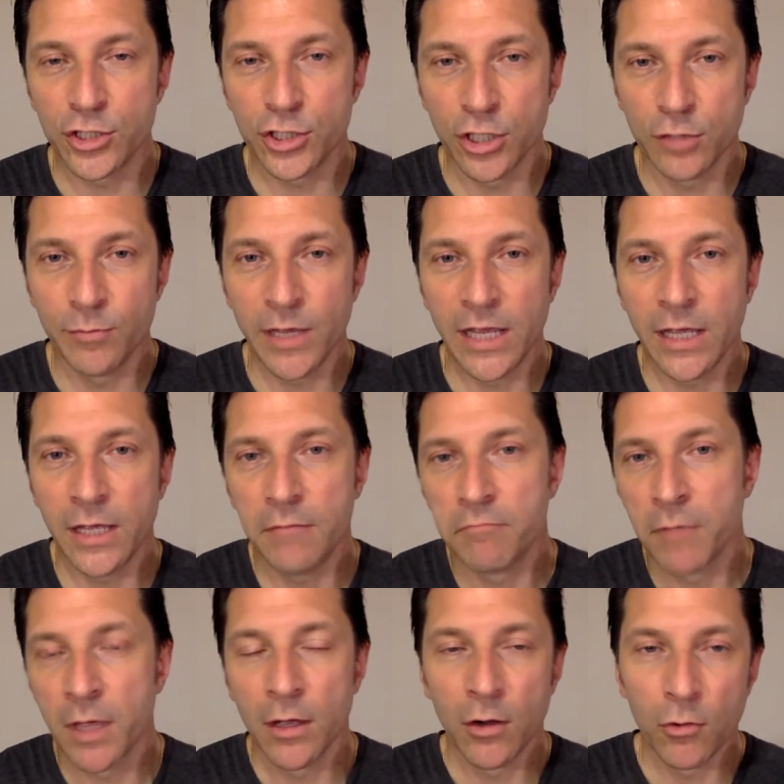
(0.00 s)
should be
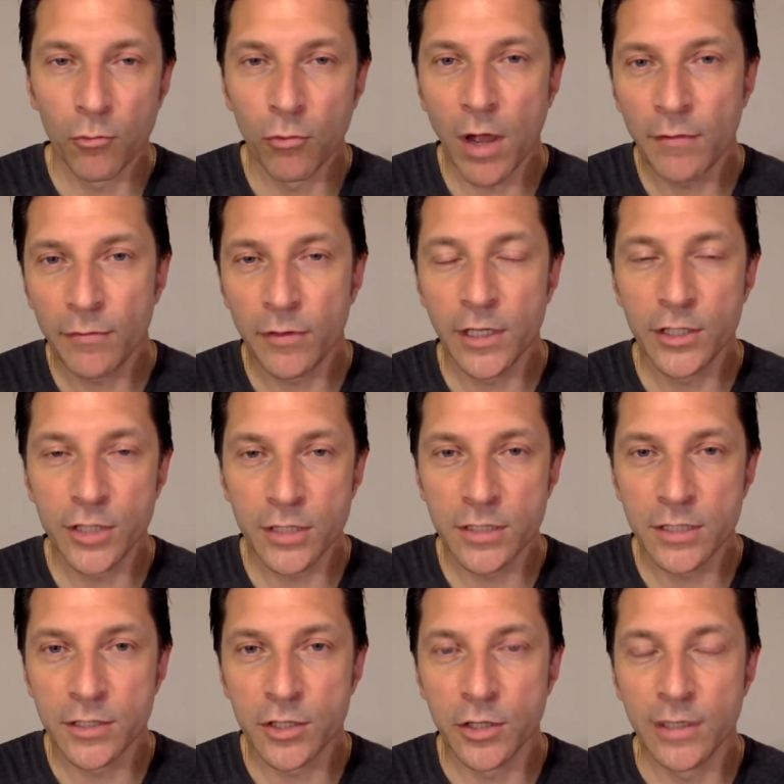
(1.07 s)
roughly
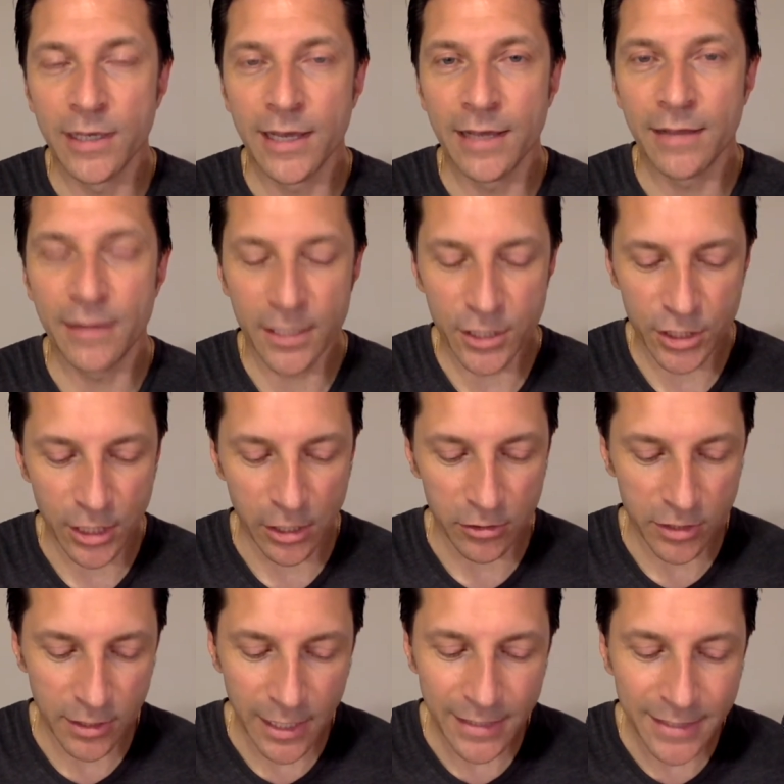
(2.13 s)
just as good this year.
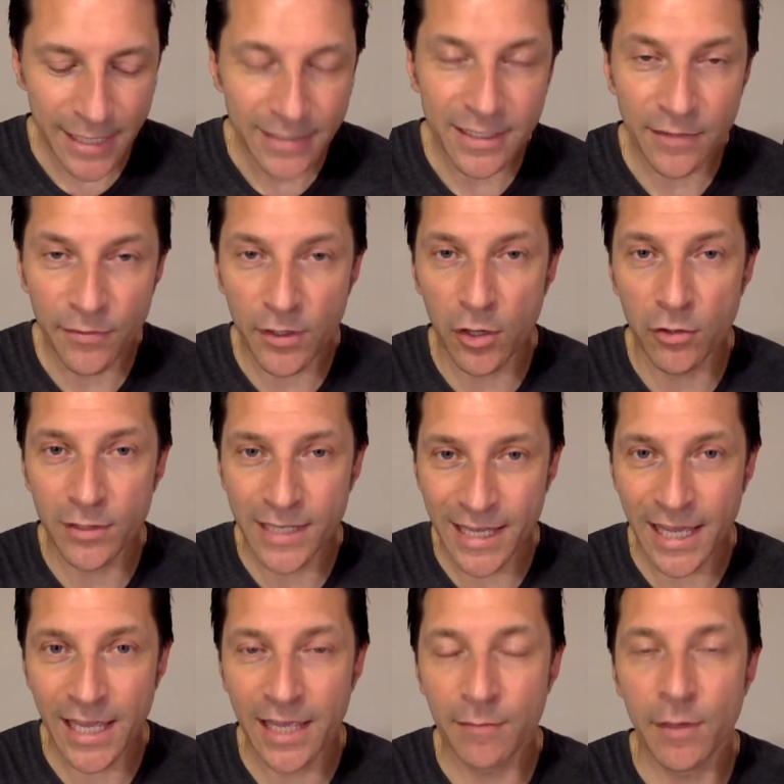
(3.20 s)
So that's a difficult
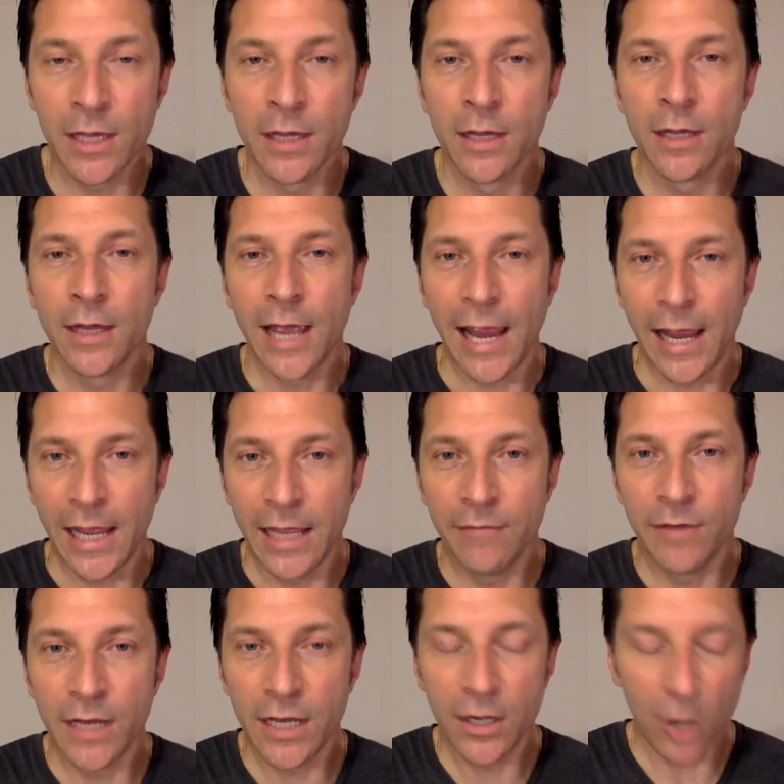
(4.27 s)
game,
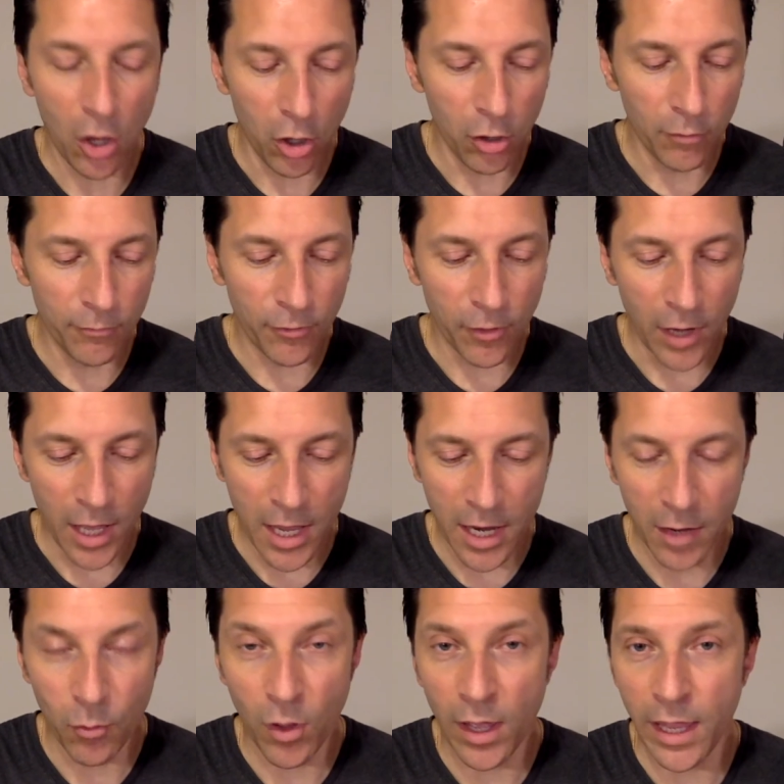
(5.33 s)
even at home for
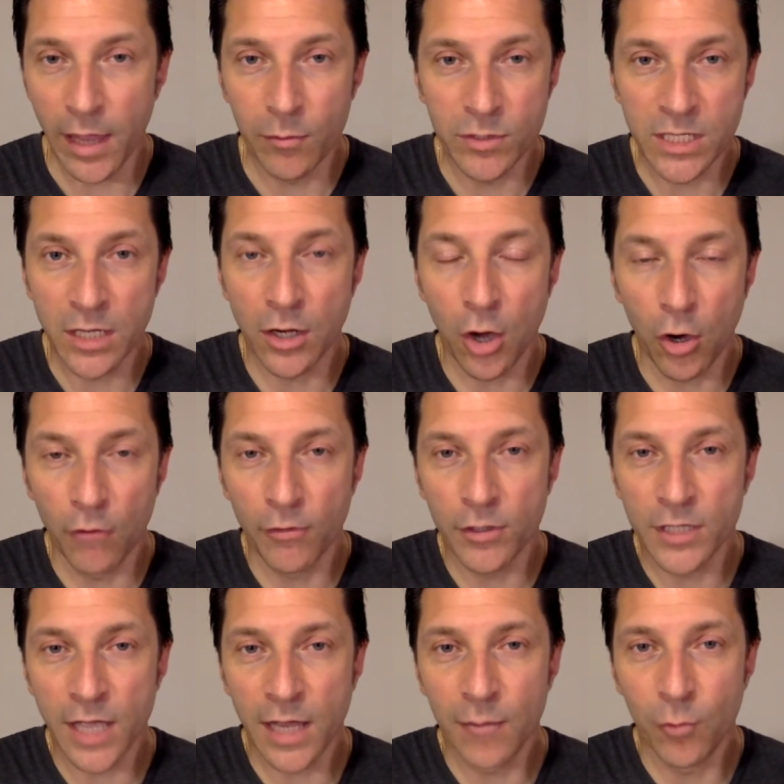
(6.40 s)
Iowa. It was an
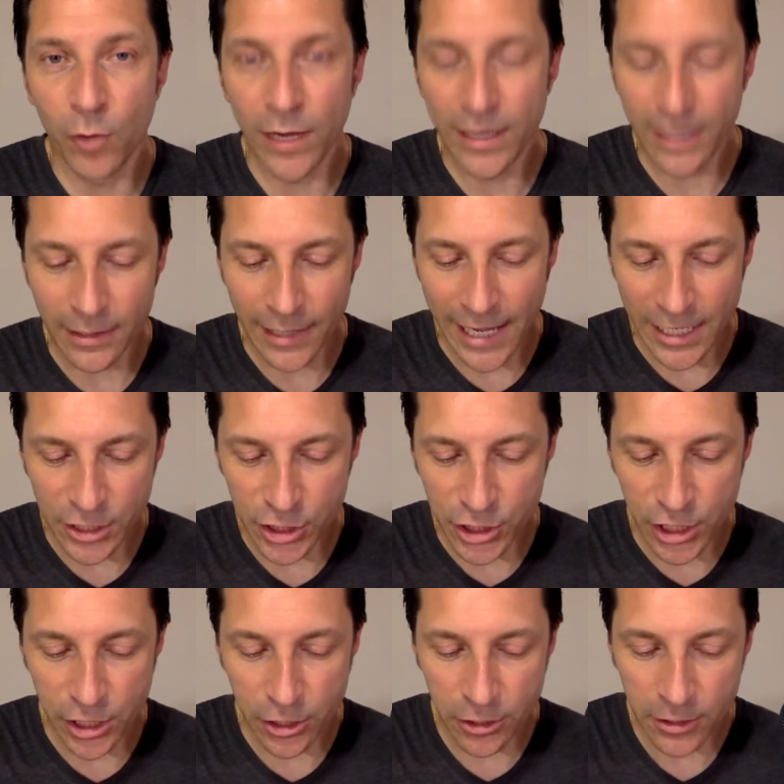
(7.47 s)
overtime win
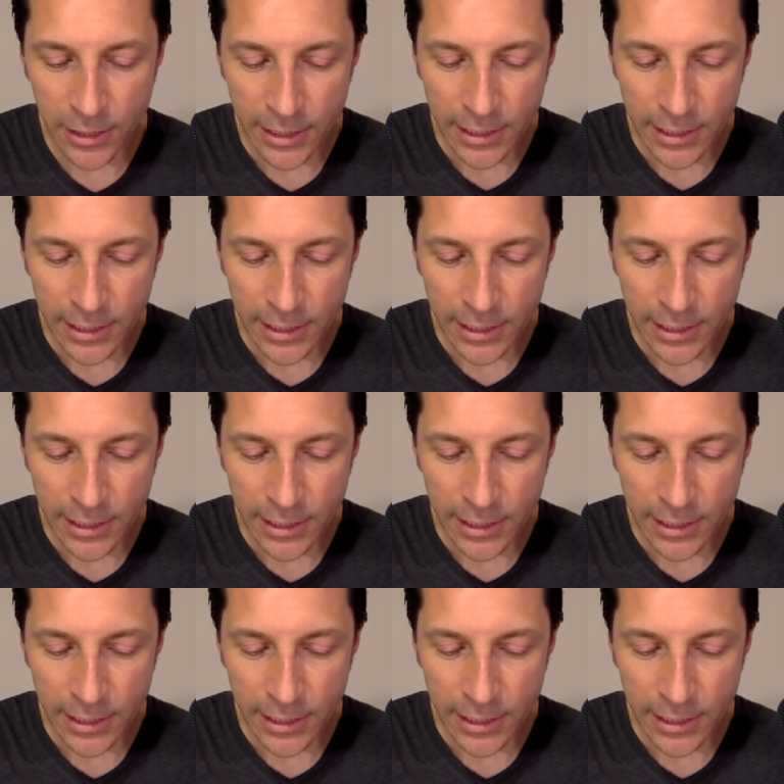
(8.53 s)
last year